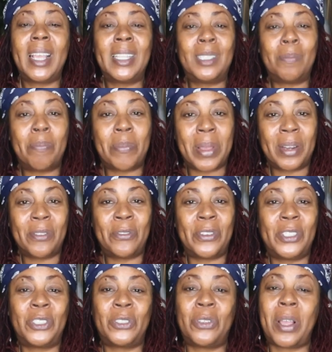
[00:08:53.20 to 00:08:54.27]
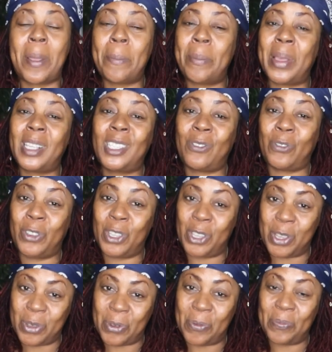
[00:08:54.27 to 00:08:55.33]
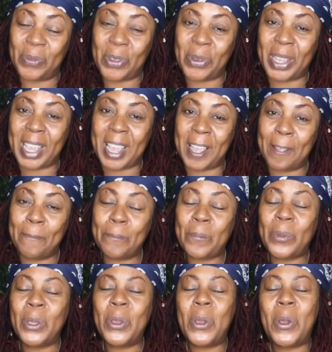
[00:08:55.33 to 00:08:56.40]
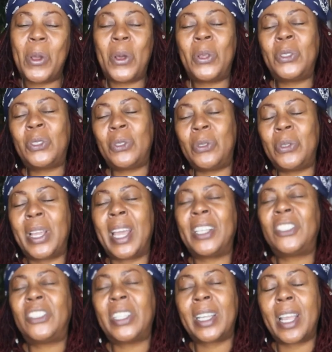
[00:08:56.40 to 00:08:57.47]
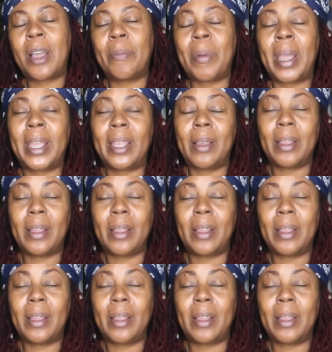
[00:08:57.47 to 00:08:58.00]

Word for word: is beneficial and best for you, okay? Also, you guys, check out my